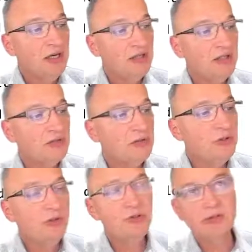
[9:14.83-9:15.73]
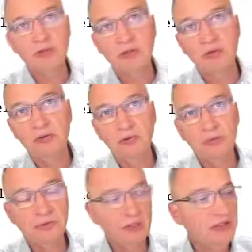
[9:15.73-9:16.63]
is to use,
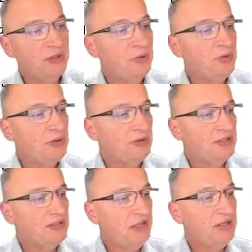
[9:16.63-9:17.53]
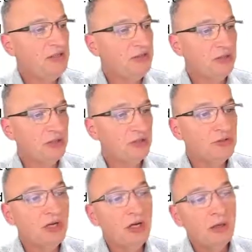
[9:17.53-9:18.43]
for example, one of the set
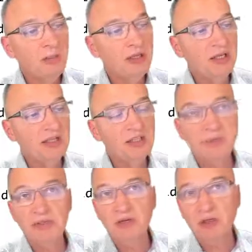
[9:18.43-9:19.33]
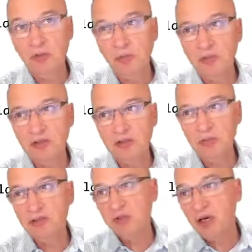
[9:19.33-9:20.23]
instructions, but then specify no bits to
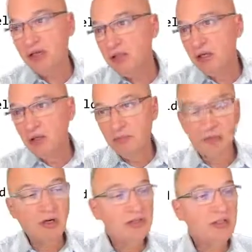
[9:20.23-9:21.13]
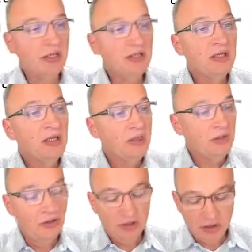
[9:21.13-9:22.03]
be set, because then
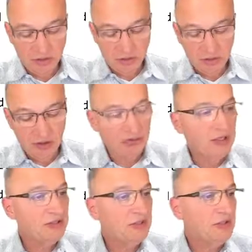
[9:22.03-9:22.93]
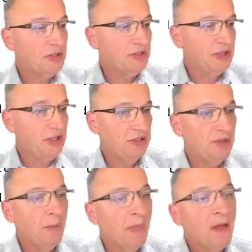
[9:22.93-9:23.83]
the original register is not
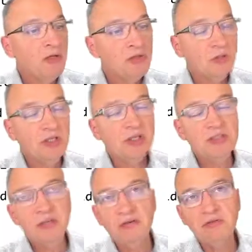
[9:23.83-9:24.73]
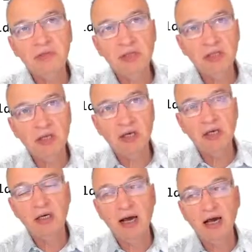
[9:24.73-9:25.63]
changed. So this gives me
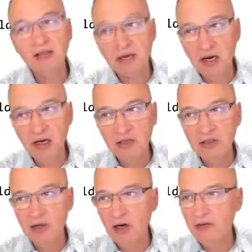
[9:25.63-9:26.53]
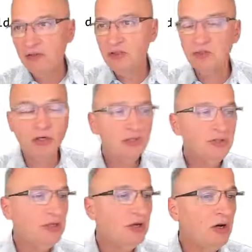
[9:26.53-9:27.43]
the address of the
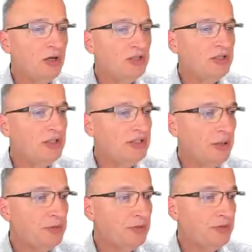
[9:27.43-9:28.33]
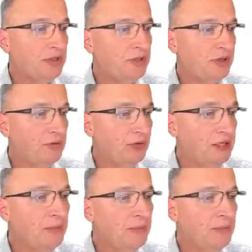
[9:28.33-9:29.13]
instruction that caused the exception into A1.